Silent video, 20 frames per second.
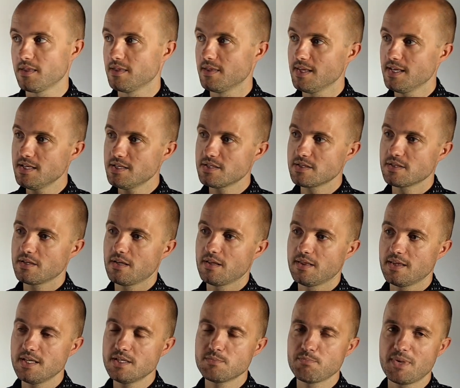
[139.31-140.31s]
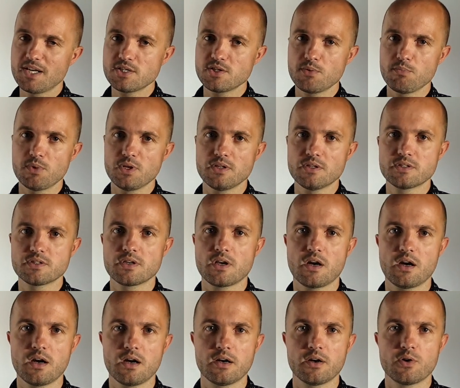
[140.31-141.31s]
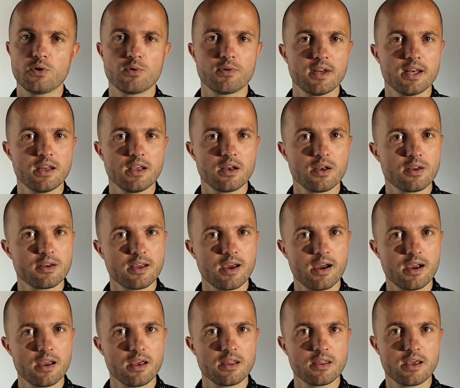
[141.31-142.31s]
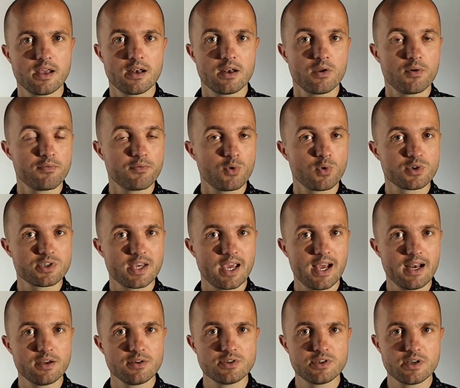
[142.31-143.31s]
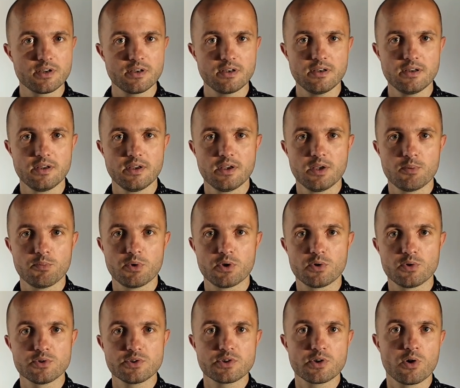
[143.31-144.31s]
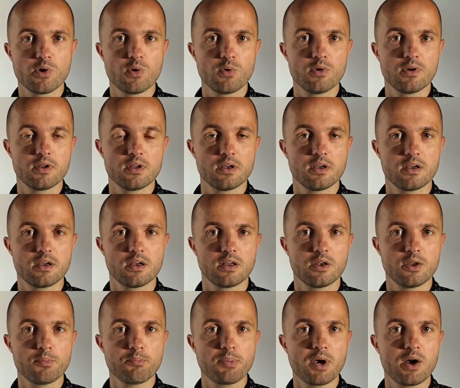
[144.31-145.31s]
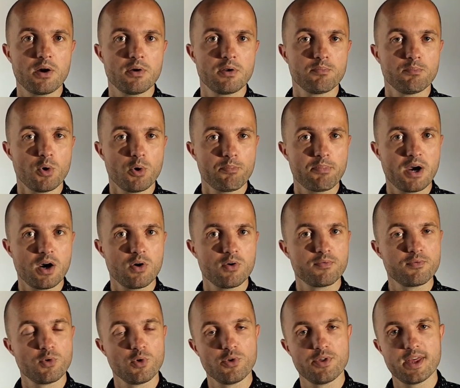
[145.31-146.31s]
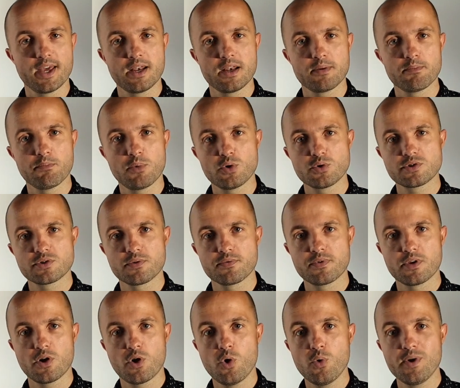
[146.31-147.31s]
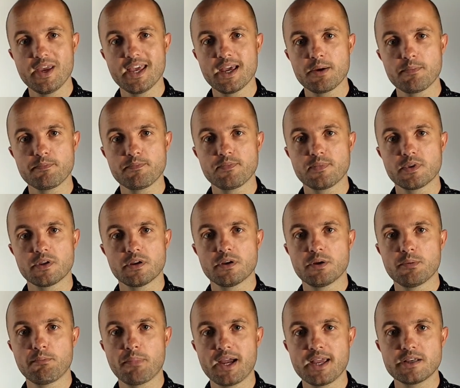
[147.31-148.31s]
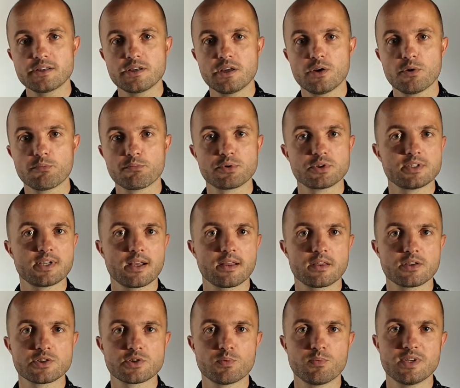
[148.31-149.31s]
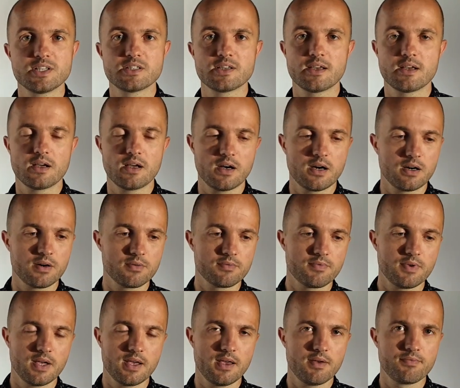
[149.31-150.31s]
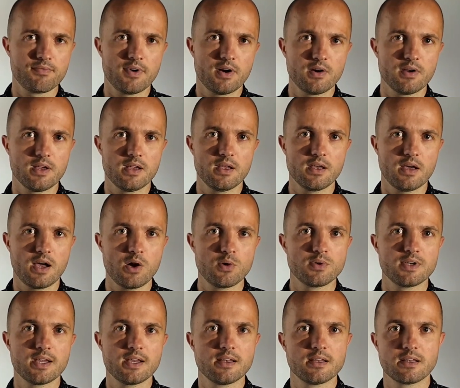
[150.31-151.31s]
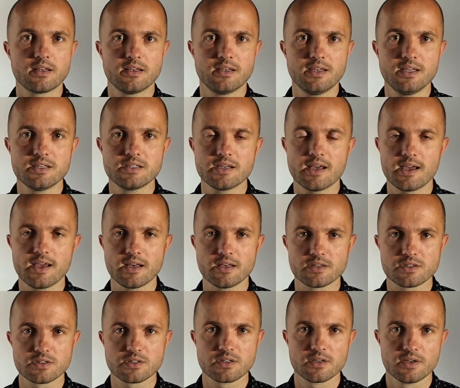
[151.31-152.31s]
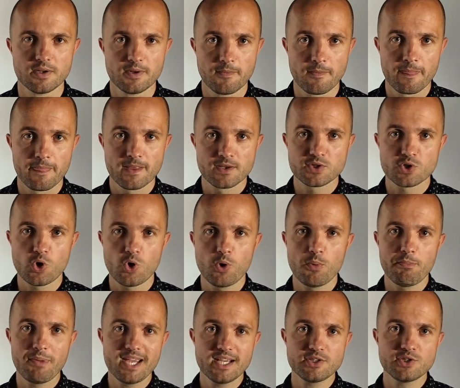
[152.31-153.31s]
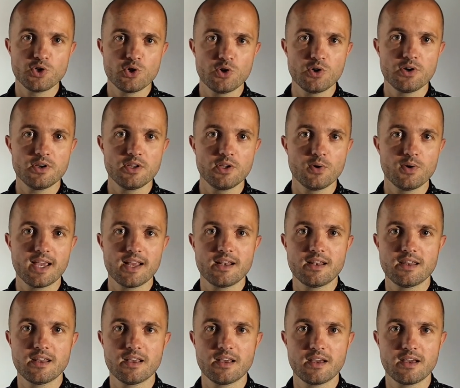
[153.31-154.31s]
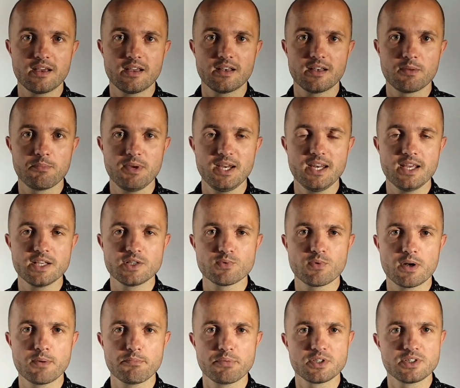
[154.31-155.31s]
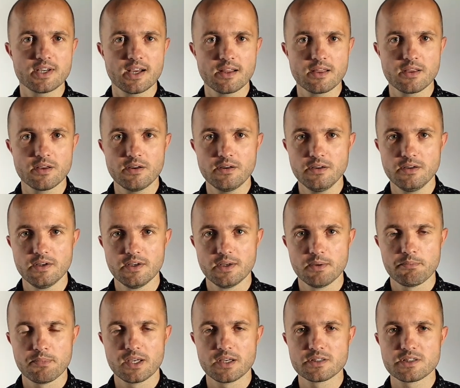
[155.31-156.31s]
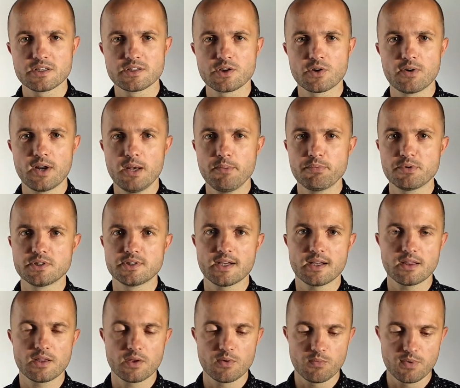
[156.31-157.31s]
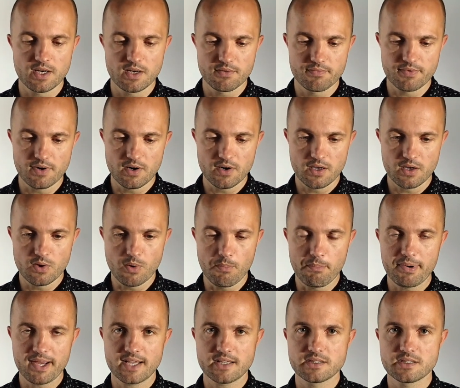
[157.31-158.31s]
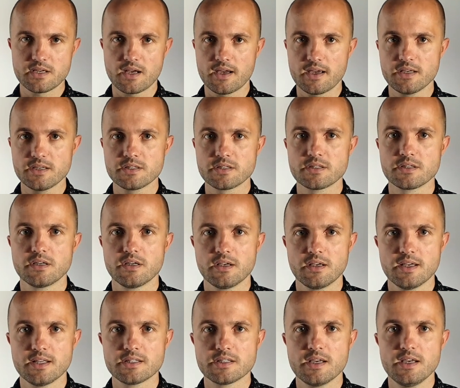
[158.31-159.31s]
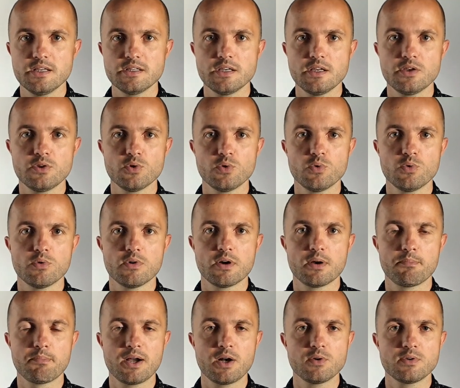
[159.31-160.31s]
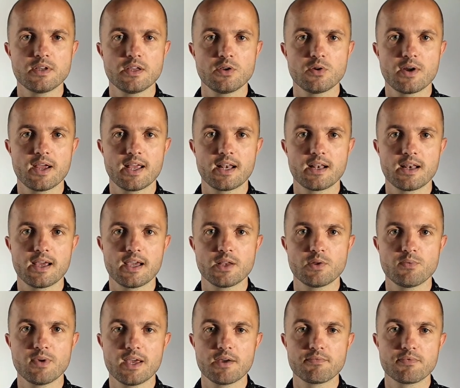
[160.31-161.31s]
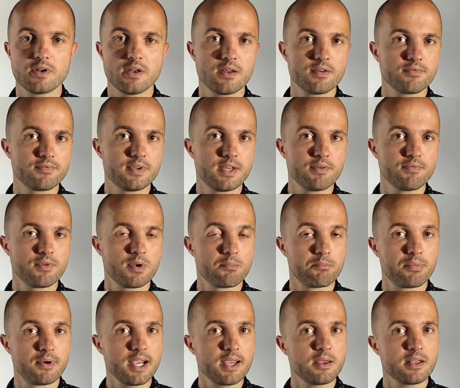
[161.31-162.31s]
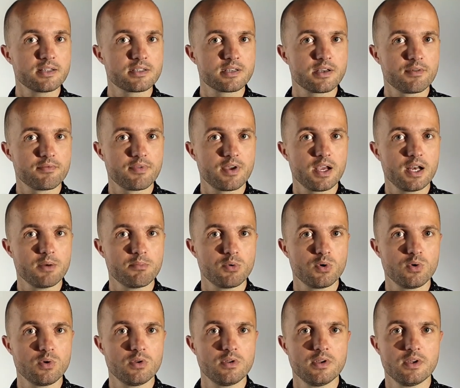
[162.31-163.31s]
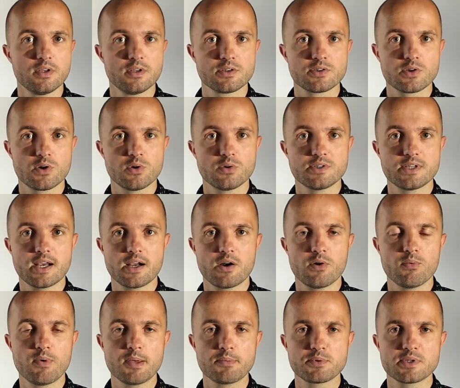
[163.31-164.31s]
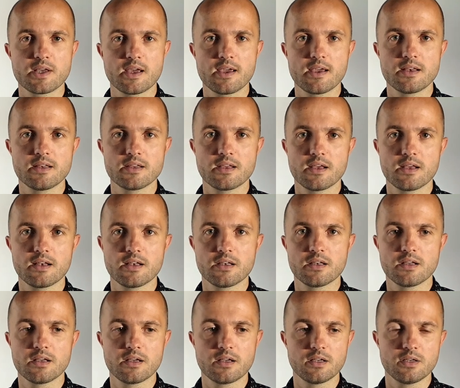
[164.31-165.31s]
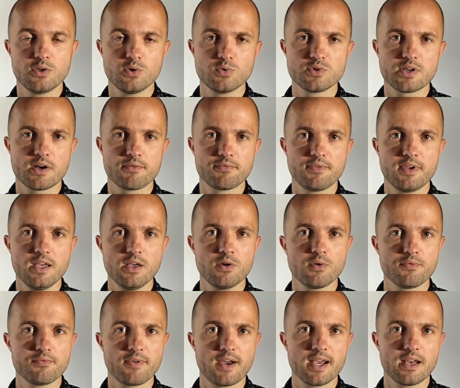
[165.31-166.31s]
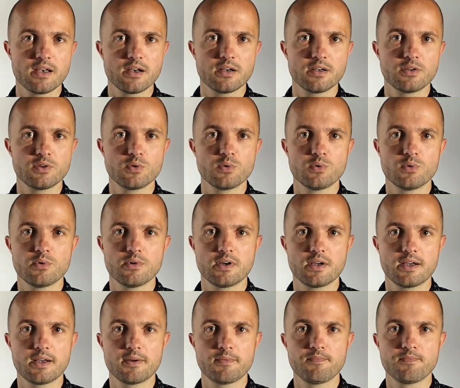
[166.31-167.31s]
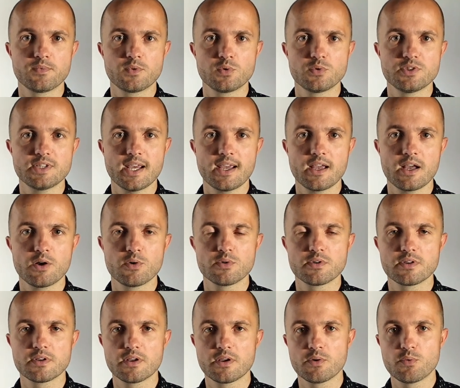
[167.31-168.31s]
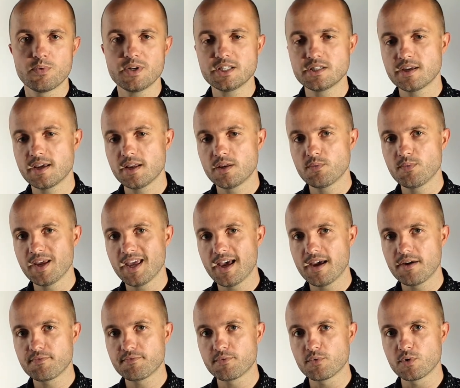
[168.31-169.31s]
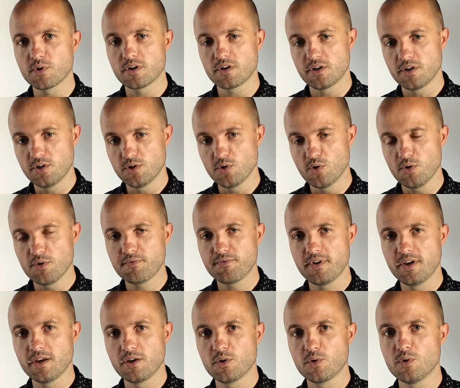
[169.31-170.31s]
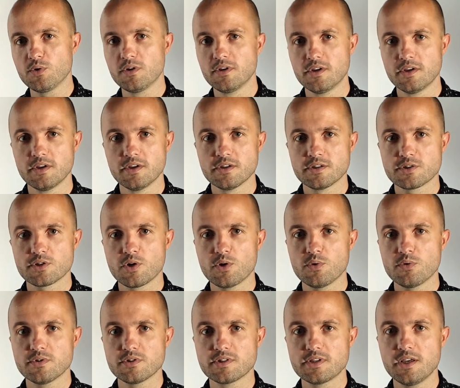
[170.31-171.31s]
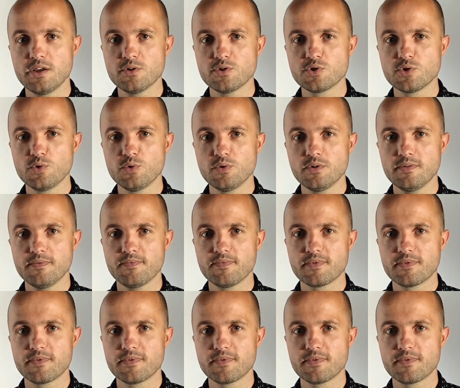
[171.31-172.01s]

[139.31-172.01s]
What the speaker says: These measurements are already a lot higher than, of course, halogen, but also a lot more powerful than most of the OEM bi-xenon projectors, which have very outdated designs. So make sure you get the Mini H1 projector, because it's a great projector with a very compact size. It's easy to mount in your headlight. We have a lot of different brackets available. So check our website and use our vehicle finder to check out which kit we have for your vehicle. So see you soon.